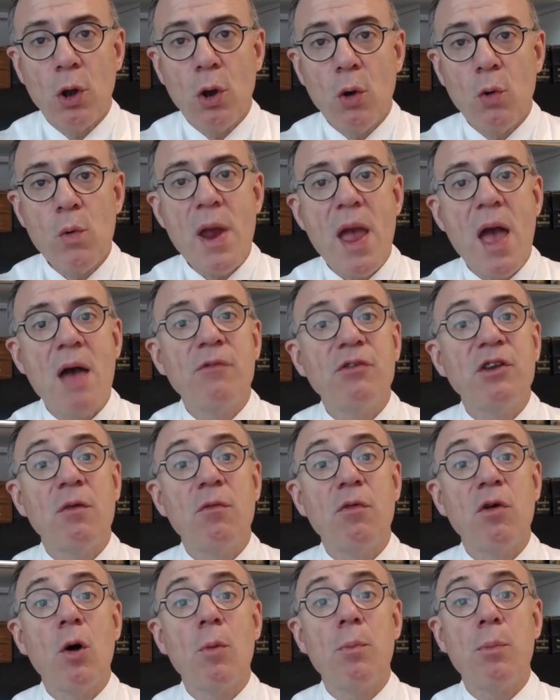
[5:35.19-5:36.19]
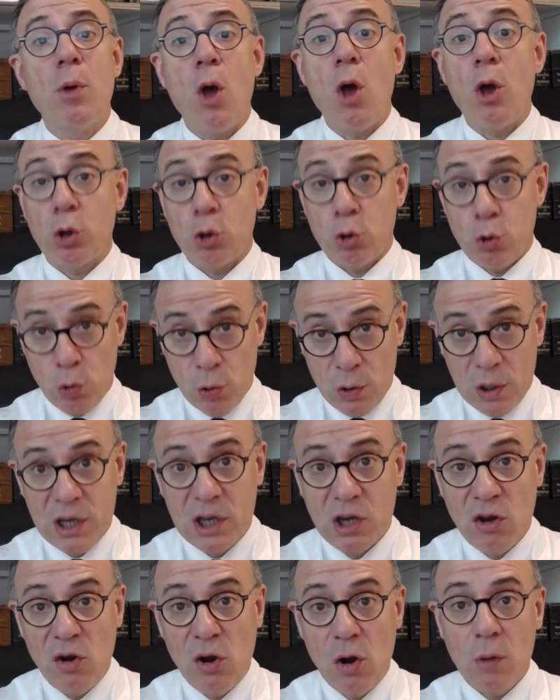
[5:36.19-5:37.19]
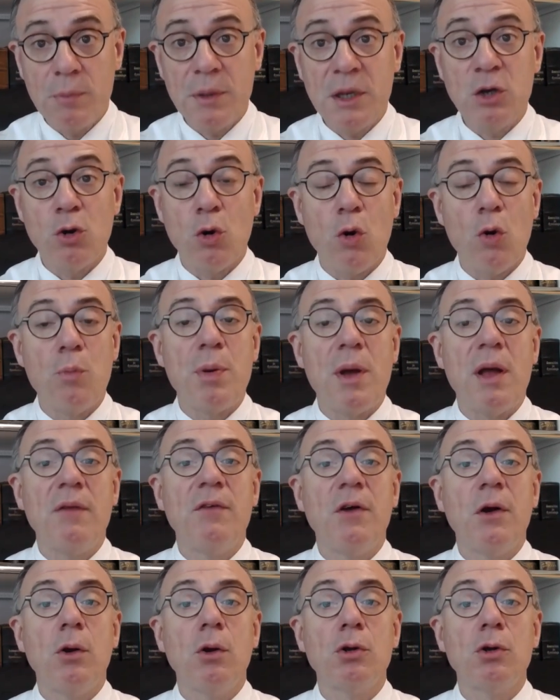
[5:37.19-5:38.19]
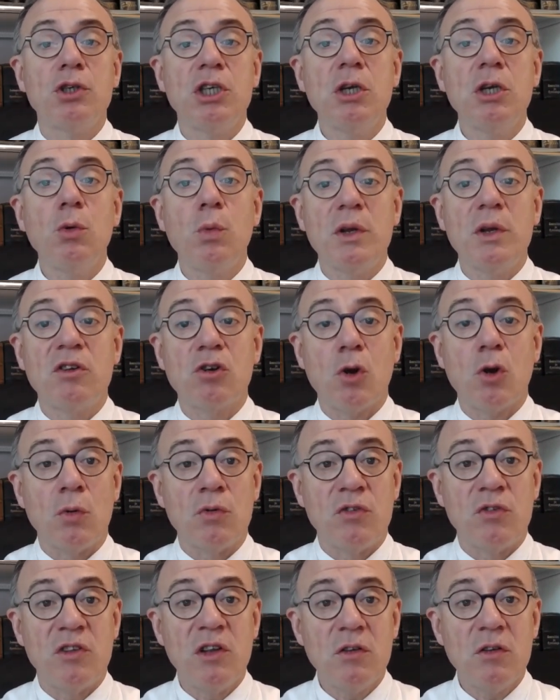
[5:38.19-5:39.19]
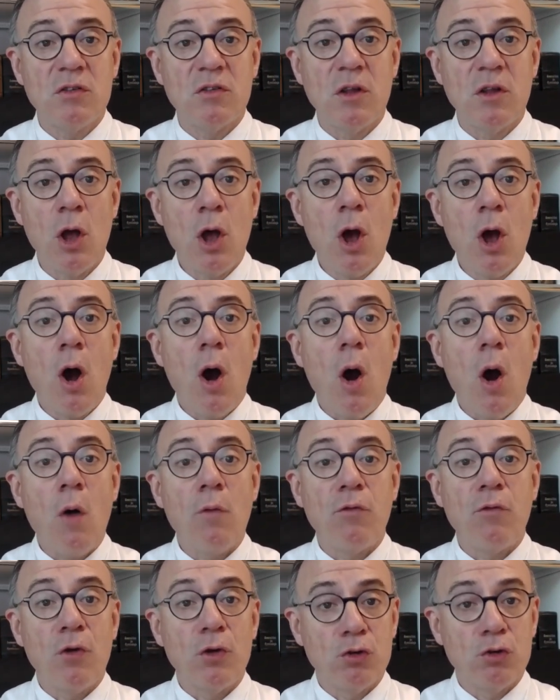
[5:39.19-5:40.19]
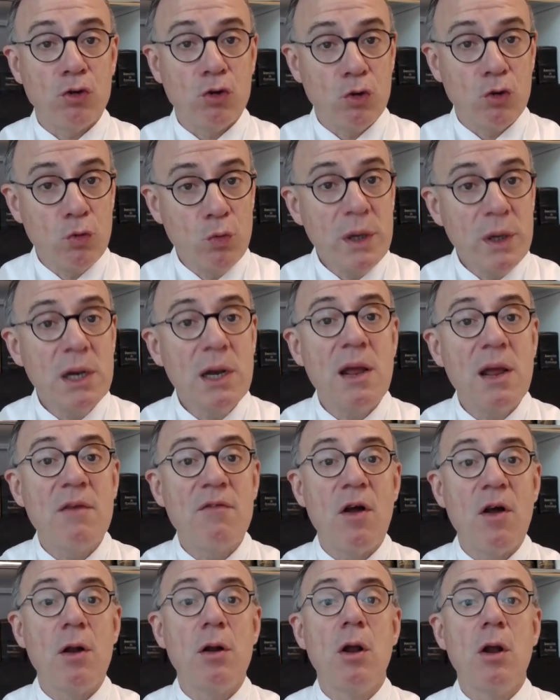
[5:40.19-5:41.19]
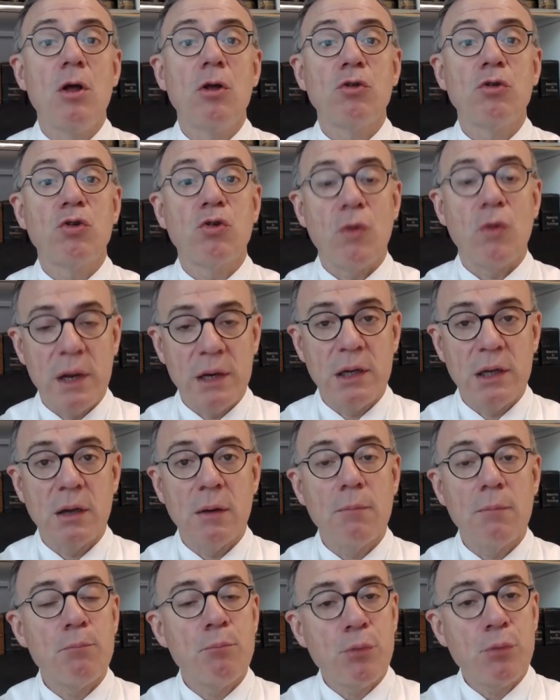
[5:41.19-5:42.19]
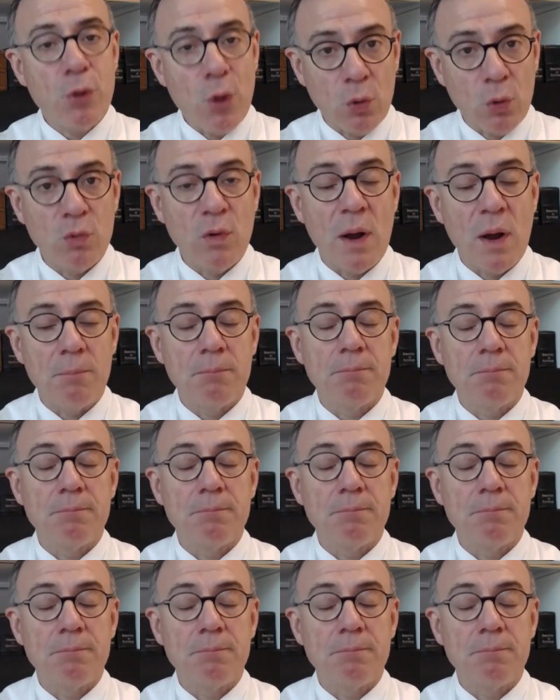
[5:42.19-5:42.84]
we have developed a curriculum in neurobiology which consists of a three-level training program.